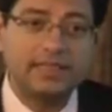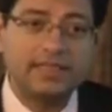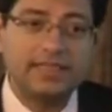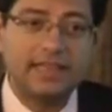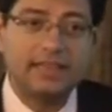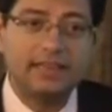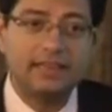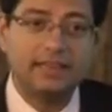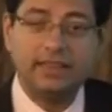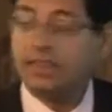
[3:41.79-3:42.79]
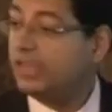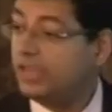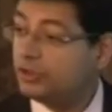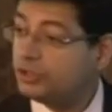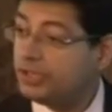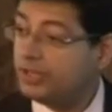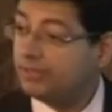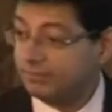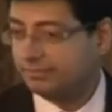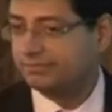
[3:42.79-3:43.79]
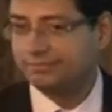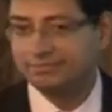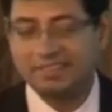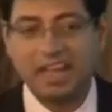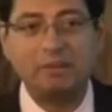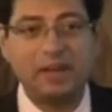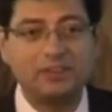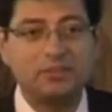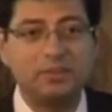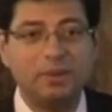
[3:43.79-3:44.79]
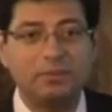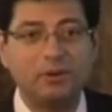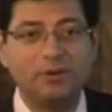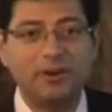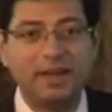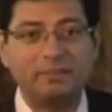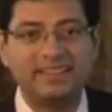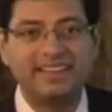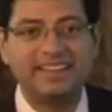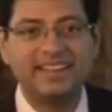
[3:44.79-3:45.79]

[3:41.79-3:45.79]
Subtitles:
is that he or she can actually be programmed